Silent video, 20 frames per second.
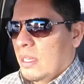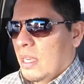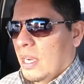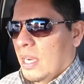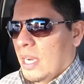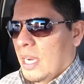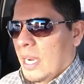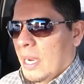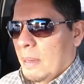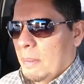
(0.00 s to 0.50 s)

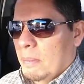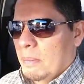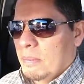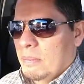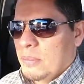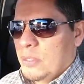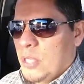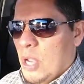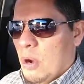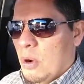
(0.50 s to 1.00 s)

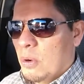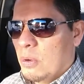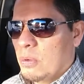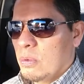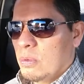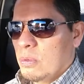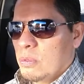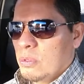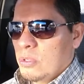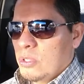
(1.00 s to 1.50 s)

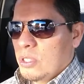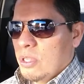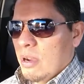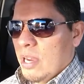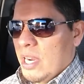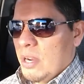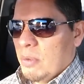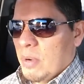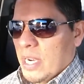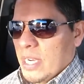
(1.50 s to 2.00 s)
So
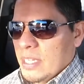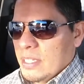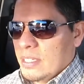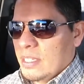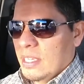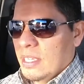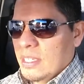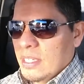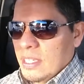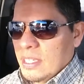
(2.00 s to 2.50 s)

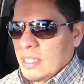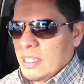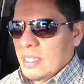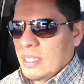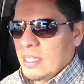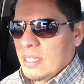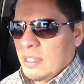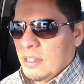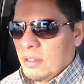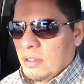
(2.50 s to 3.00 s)
anyways,
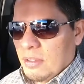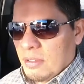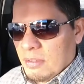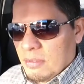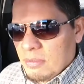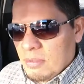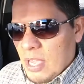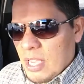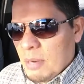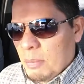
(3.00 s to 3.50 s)

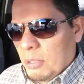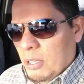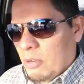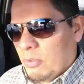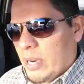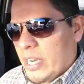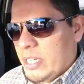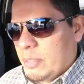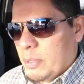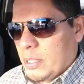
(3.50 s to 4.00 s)

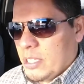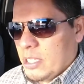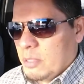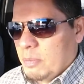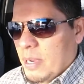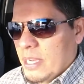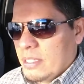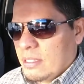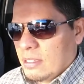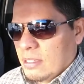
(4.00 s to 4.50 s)
edible arrangements
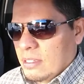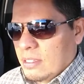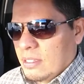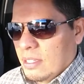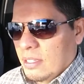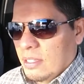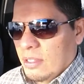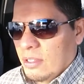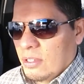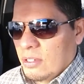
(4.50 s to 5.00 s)
is basically
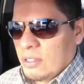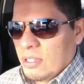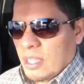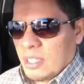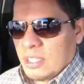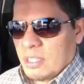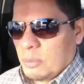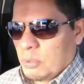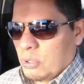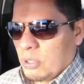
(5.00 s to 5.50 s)
saying that there's
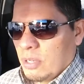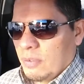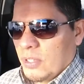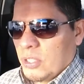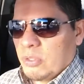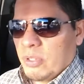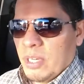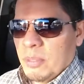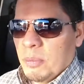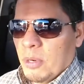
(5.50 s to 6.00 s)
like some sort of
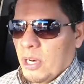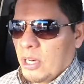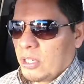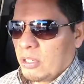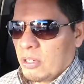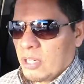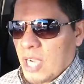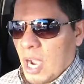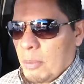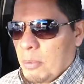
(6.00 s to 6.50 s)
a
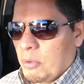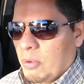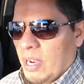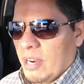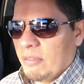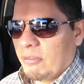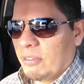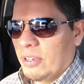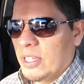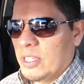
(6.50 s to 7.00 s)
trademark or a
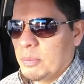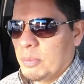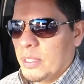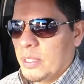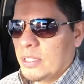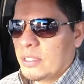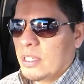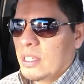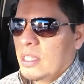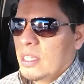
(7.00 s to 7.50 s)
copyright
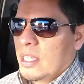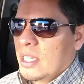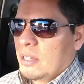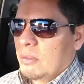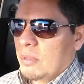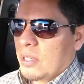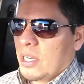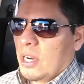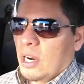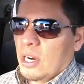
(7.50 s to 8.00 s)
infringement
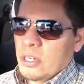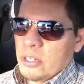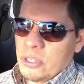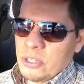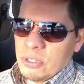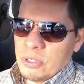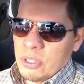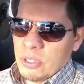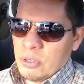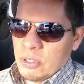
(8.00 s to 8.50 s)
in
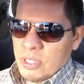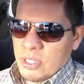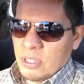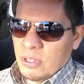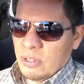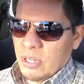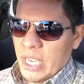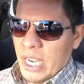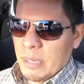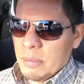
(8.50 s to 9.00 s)
regards to using
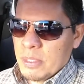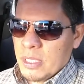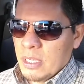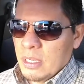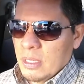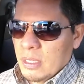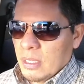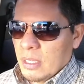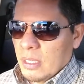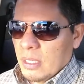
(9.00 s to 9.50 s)
their names.
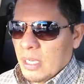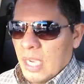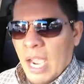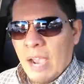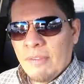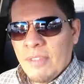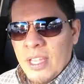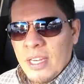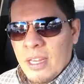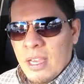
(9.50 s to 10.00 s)

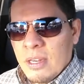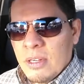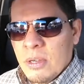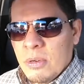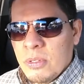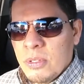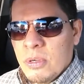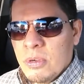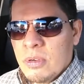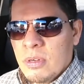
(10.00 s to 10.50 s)
Have they not
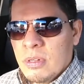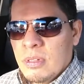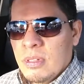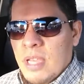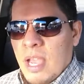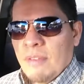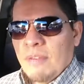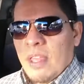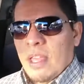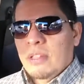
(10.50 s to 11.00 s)
known Google?
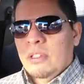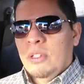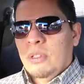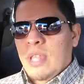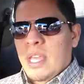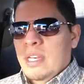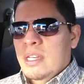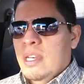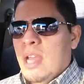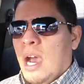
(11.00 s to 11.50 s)

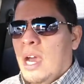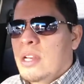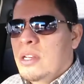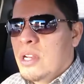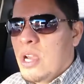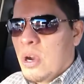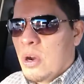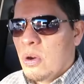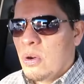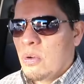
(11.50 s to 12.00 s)
Do they
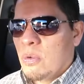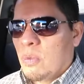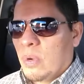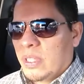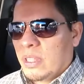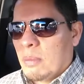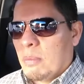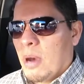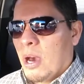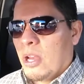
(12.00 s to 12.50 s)
not know
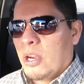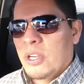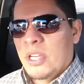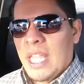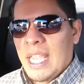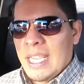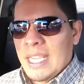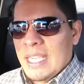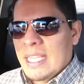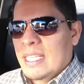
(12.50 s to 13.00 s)
what the
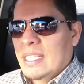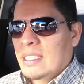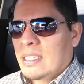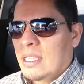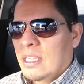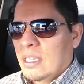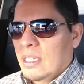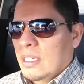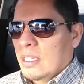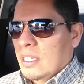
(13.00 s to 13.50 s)
modern day is?